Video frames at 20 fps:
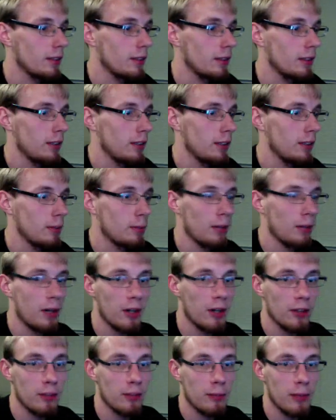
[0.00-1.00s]
I need to
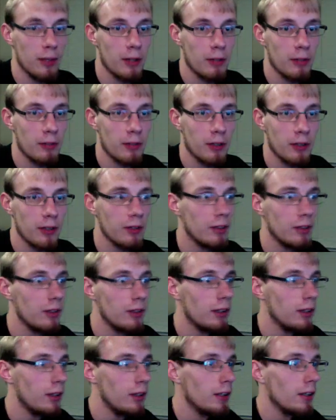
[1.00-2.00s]
pause Spotify.
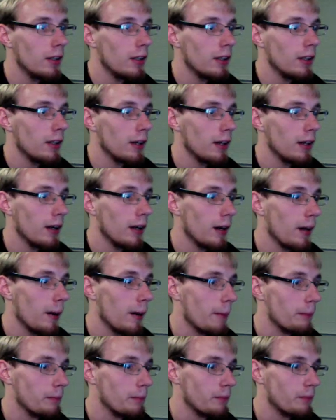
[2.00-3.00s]

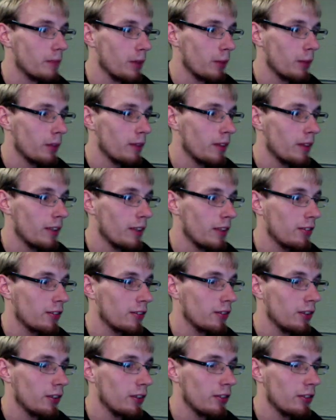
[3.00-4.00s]
The only thing that's a
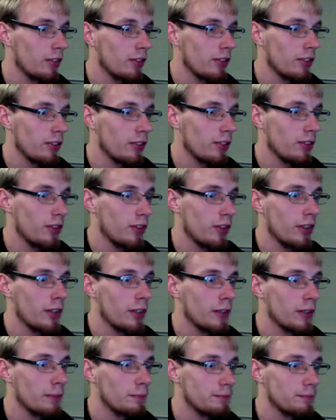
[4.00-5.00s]
little
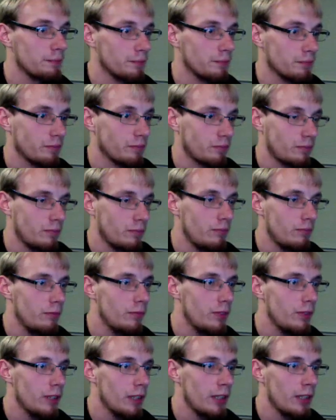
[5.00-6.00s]
disconcerting
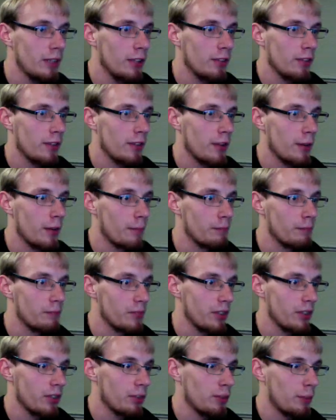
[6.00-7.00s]
is
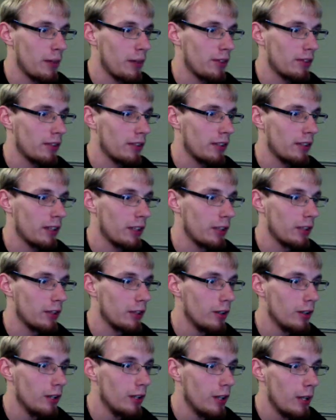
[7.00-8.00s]
this space in here.
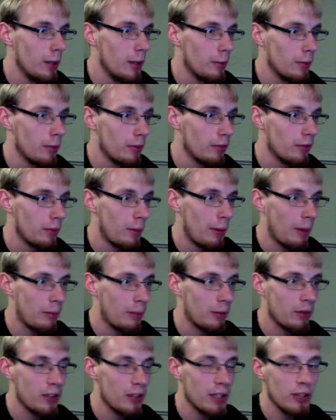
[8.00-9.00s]
But
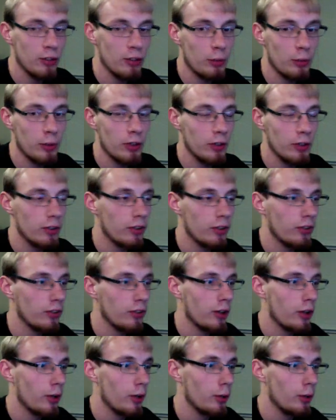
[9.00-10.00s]
remember, these we couldn't
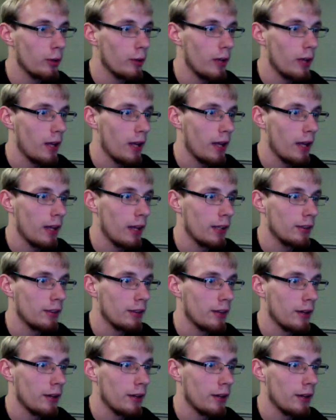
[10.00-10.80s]
sew, and